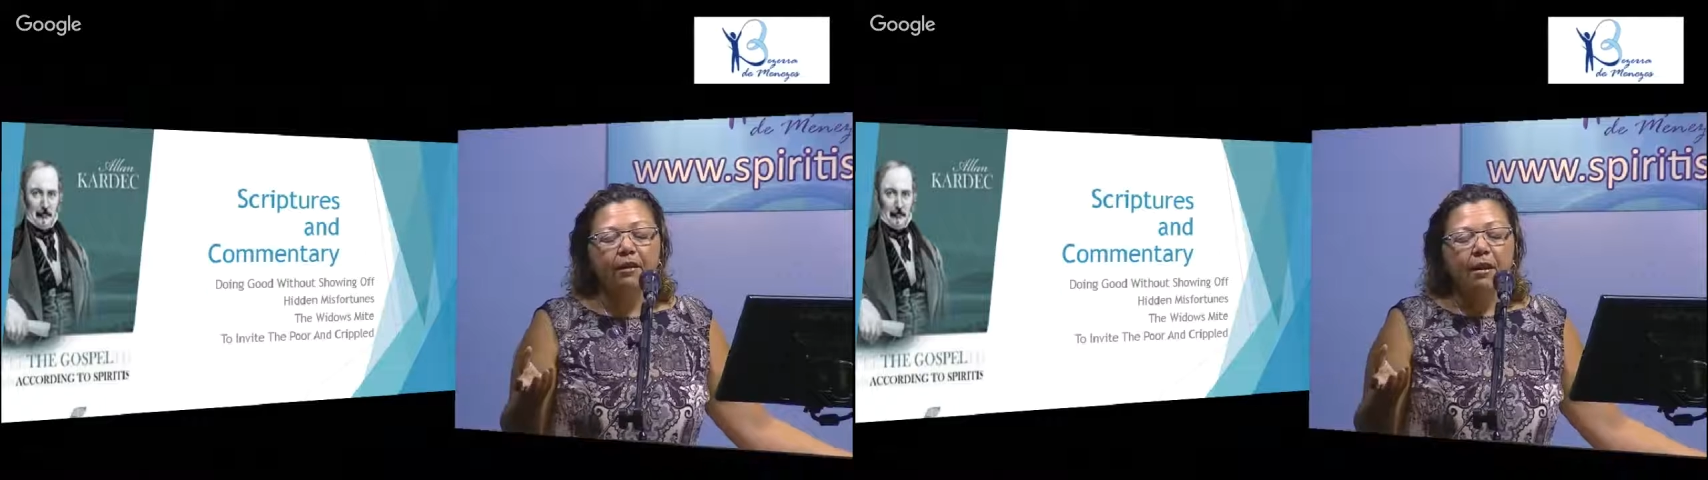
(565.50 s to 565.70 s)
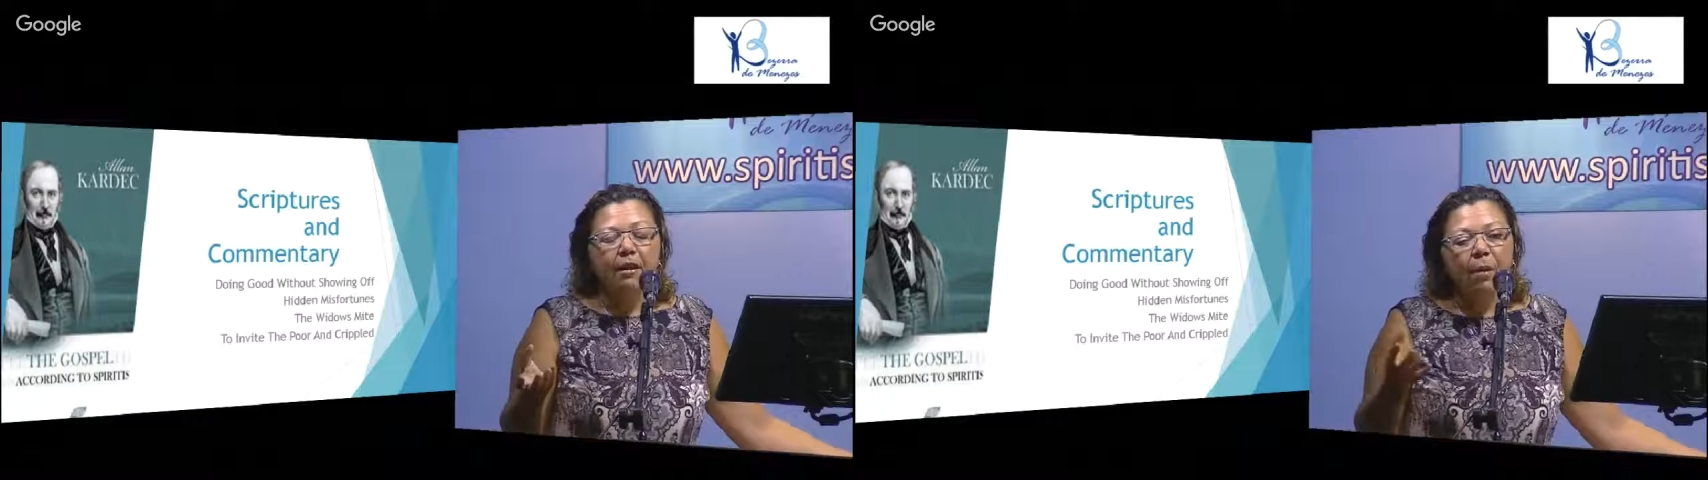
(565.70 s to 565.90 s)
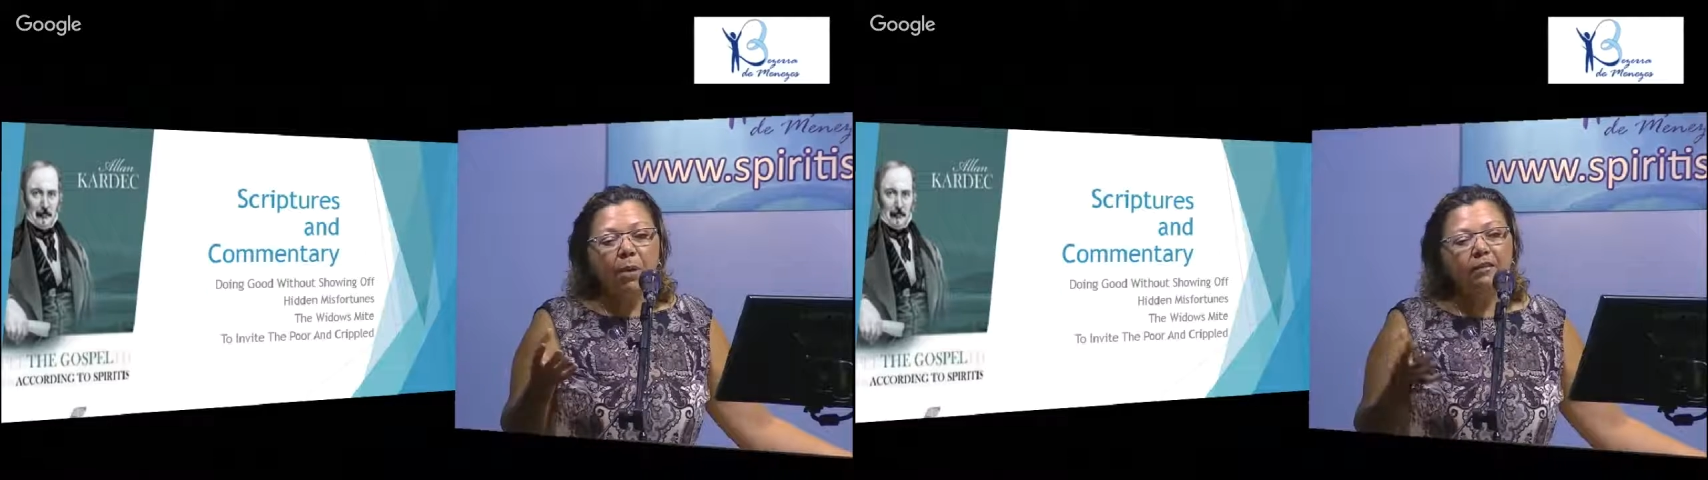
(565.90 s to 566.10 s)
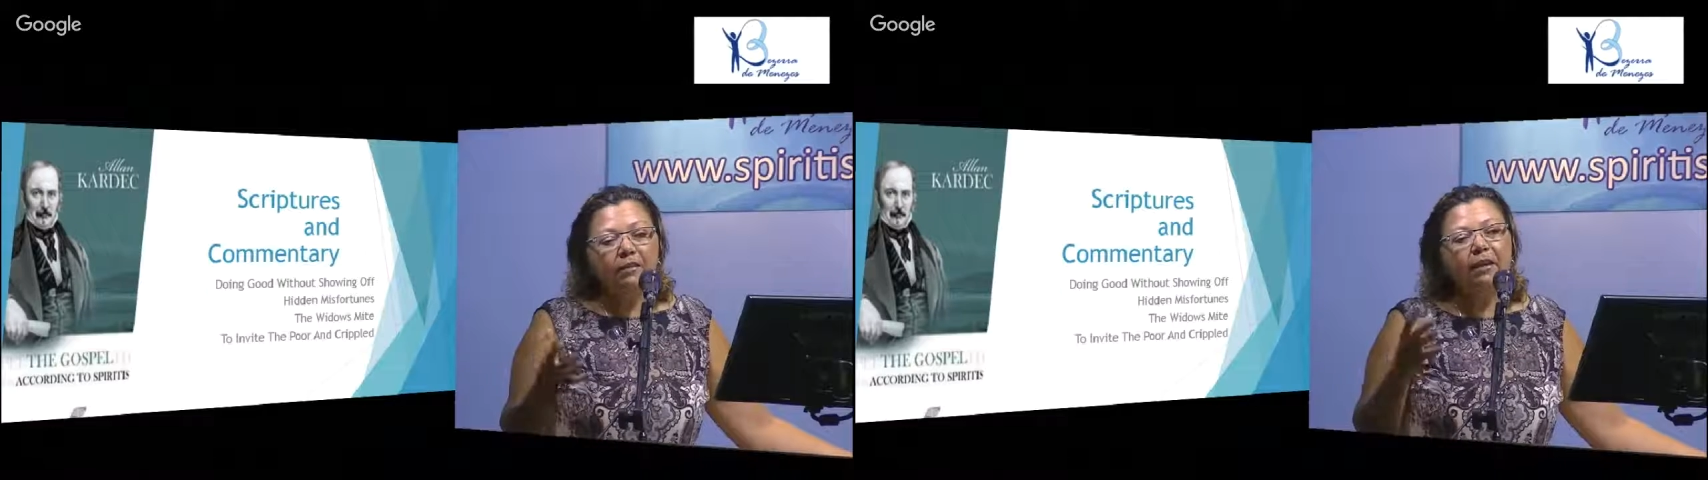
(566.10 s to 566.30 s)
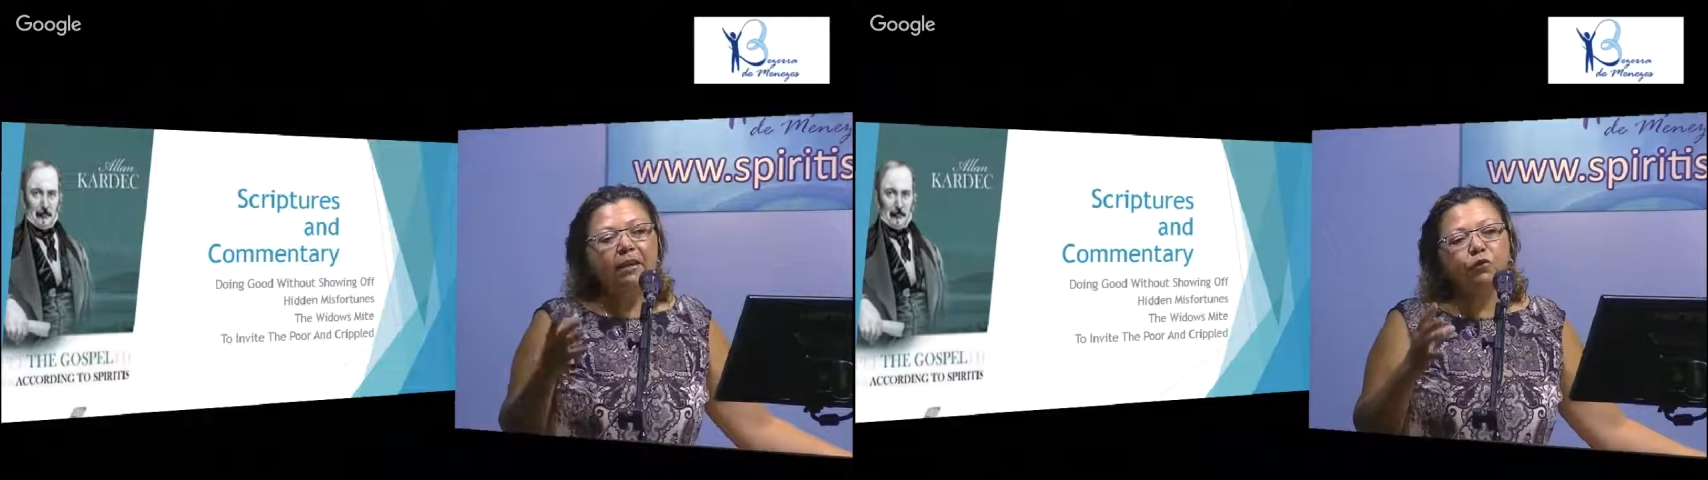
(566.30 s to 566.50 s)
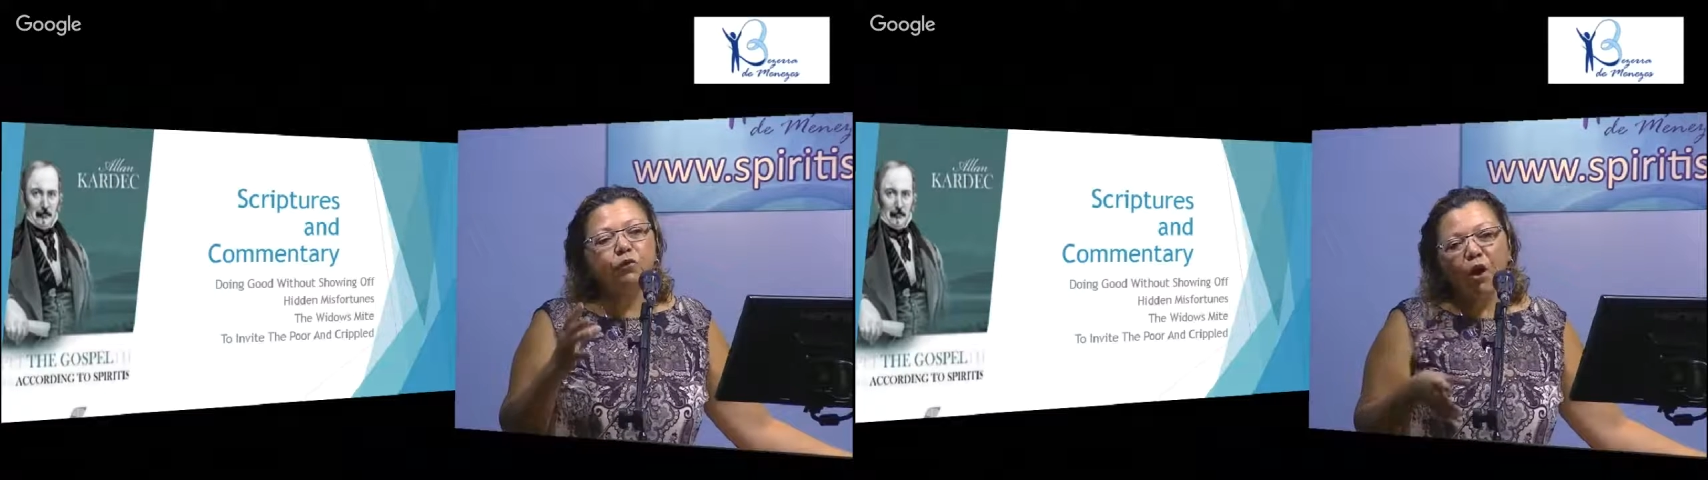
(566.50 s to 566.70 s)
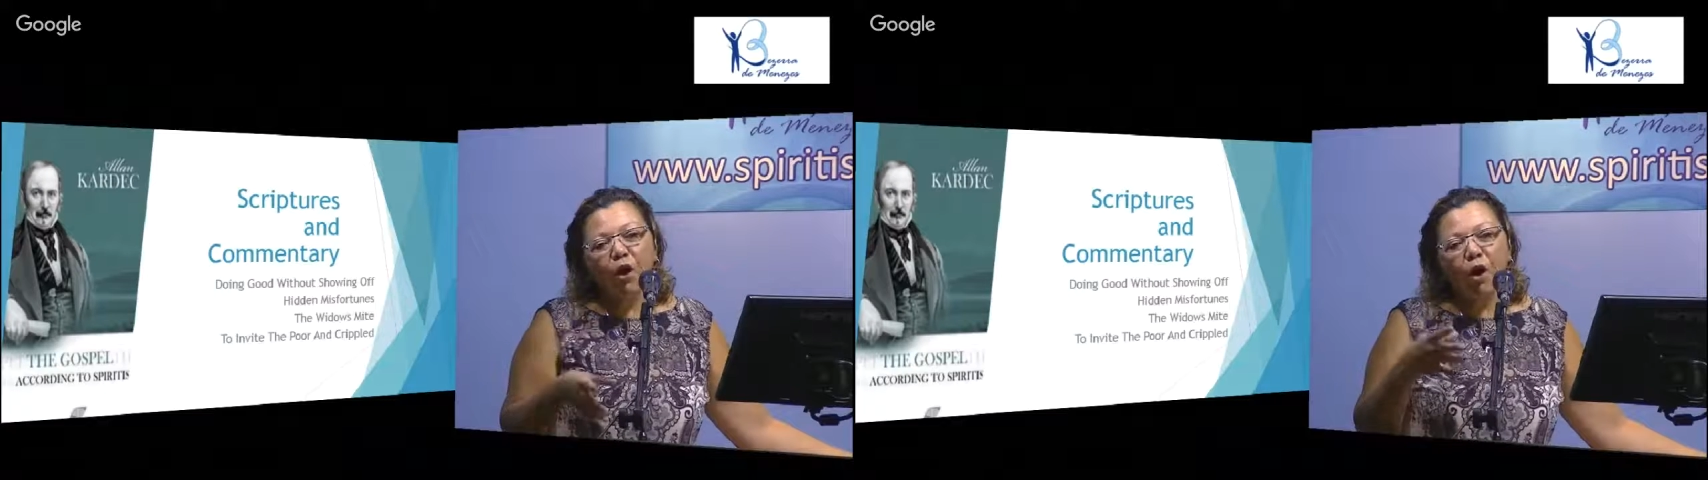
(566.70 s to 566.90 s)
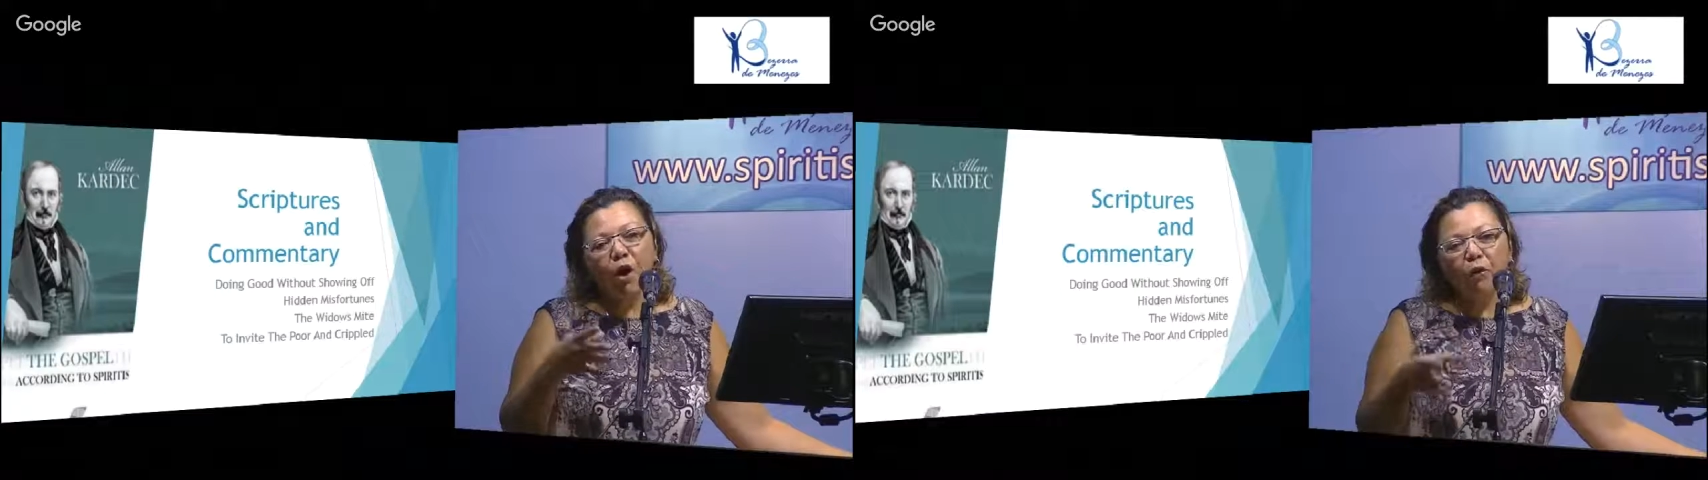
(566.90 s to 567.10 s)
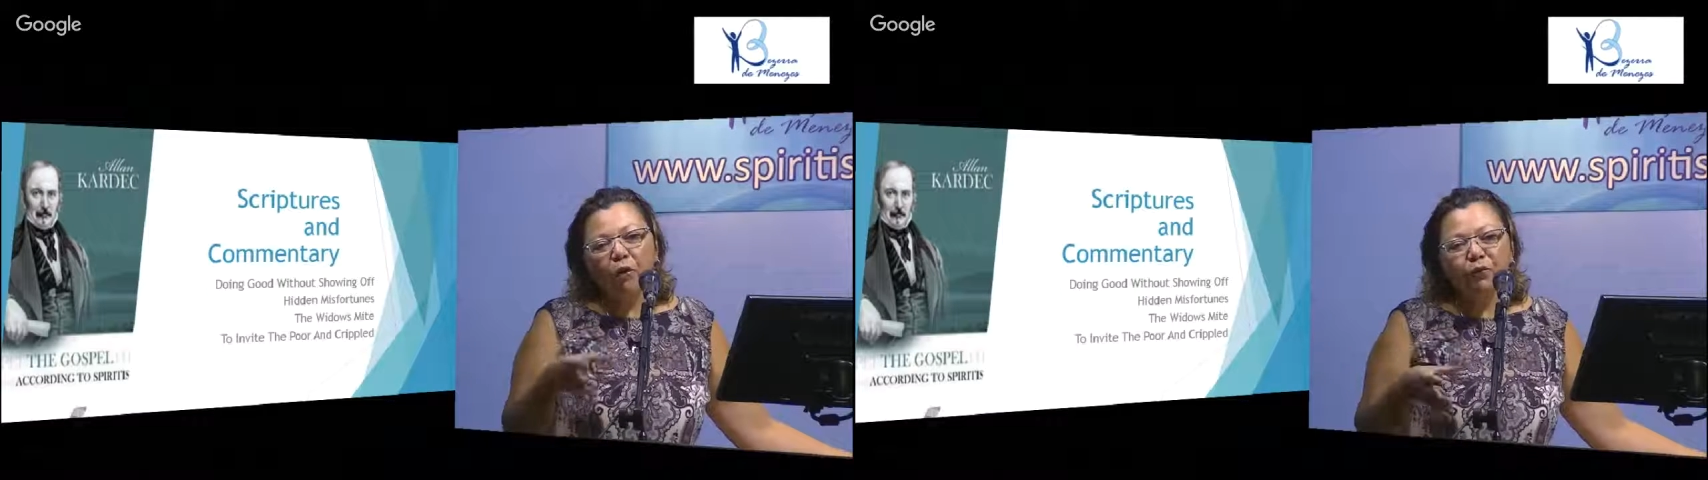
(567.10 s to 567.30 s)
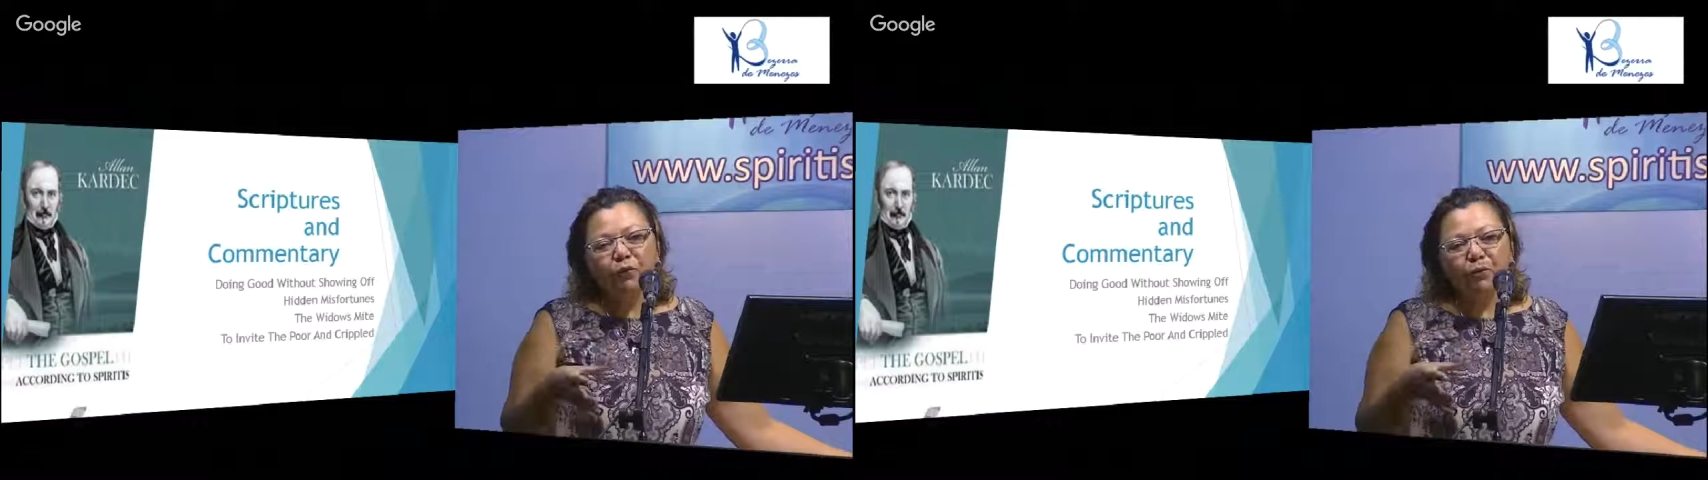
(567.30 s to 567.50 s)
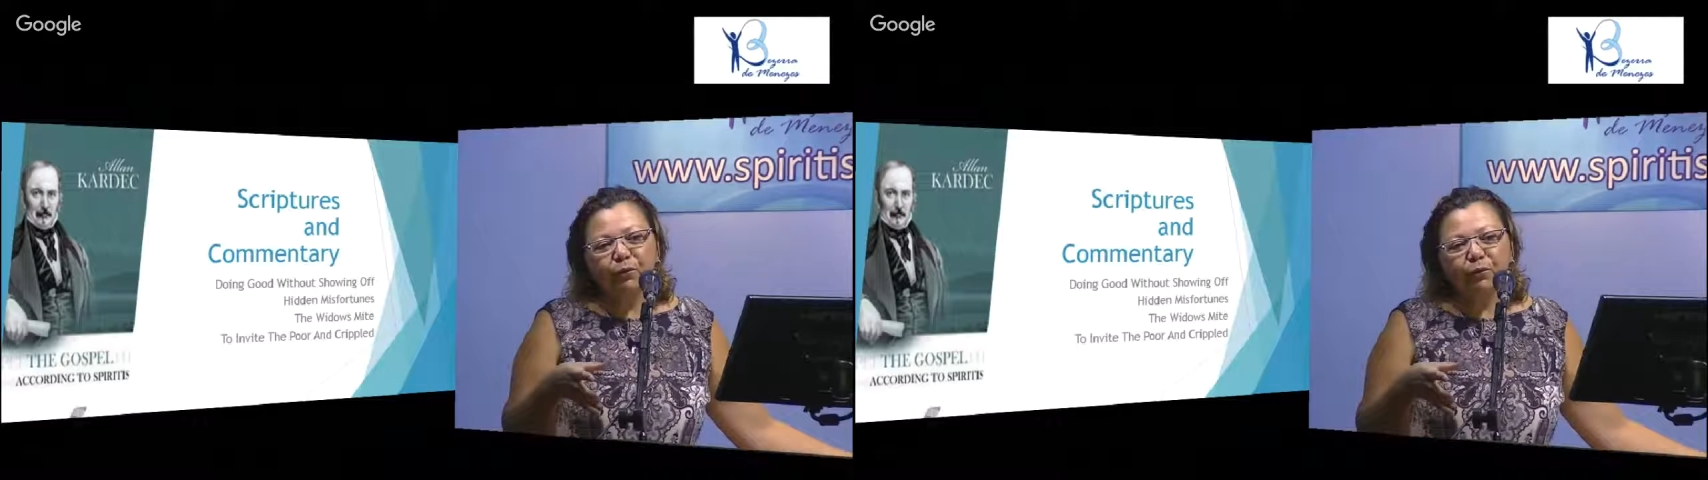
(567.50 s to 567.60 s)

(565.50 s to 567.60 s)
But he saw also